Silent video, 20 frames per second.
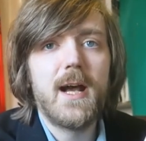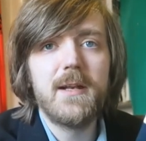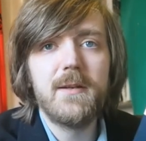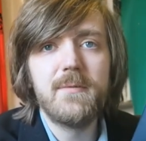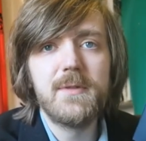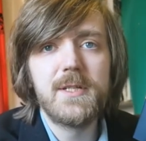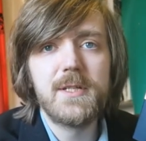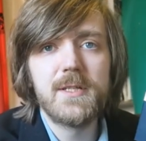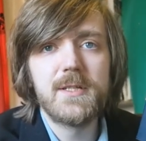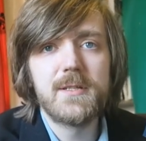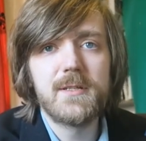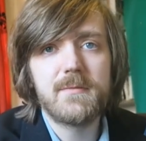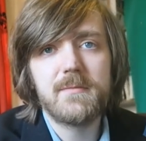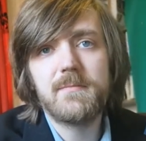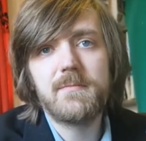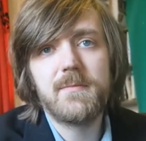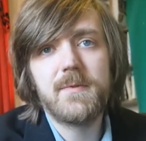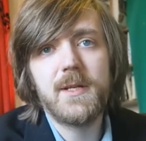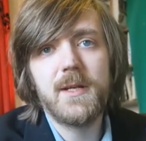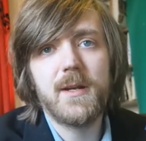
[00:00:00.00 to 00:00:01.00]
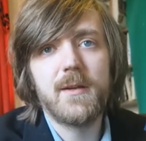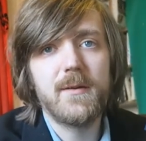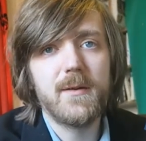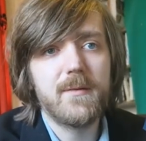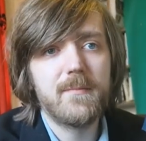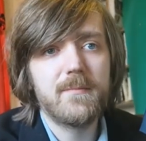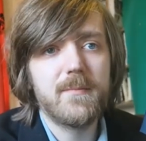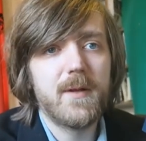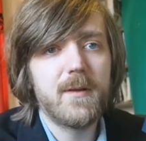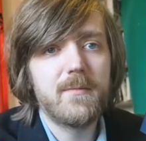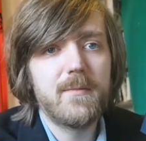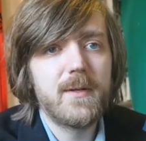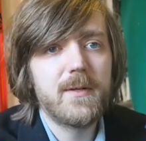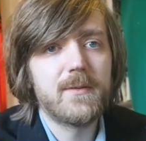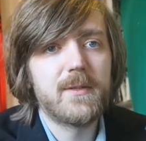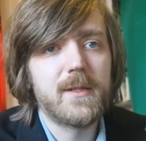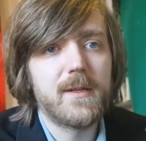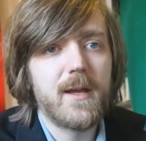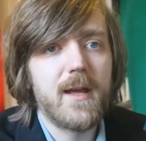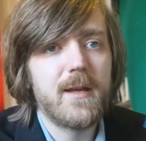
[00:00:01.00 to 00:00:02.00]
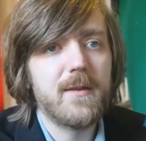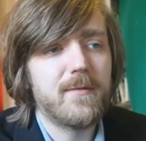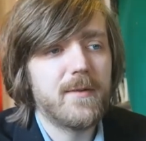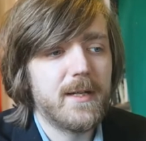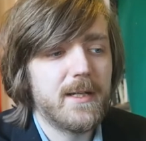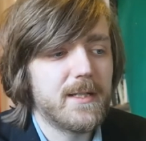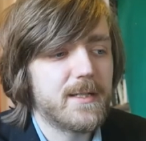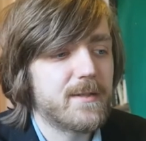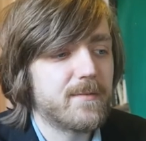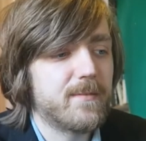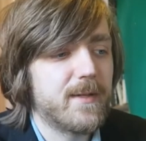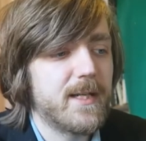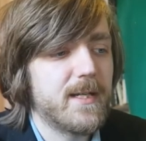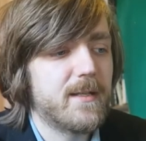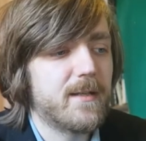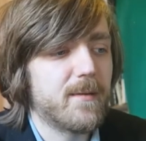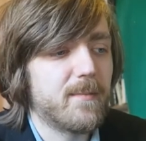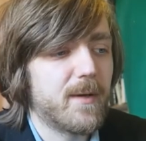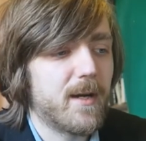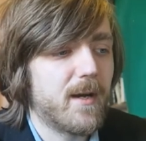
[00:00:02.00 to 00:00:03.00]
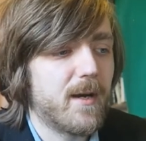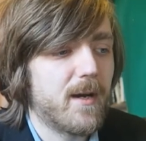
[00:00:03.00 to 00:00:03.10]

And it was just, you know, a, a real delight really to read them.